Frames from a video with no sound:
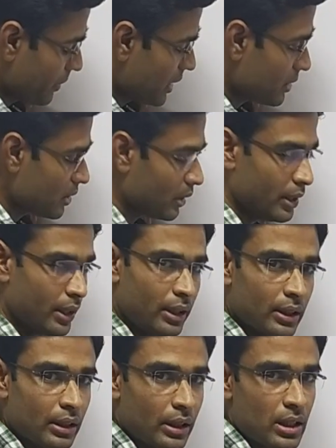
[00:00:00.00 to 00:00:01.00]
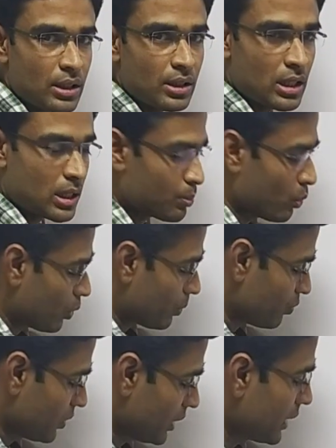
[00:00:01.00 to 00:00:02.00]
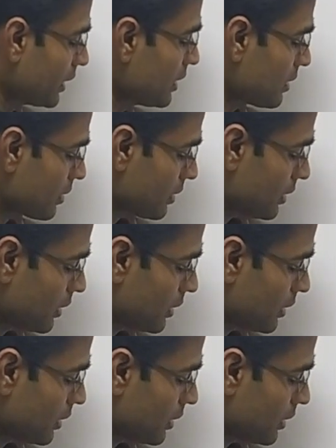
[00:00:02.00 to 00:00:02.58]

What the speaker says: measured in gaseous form, that is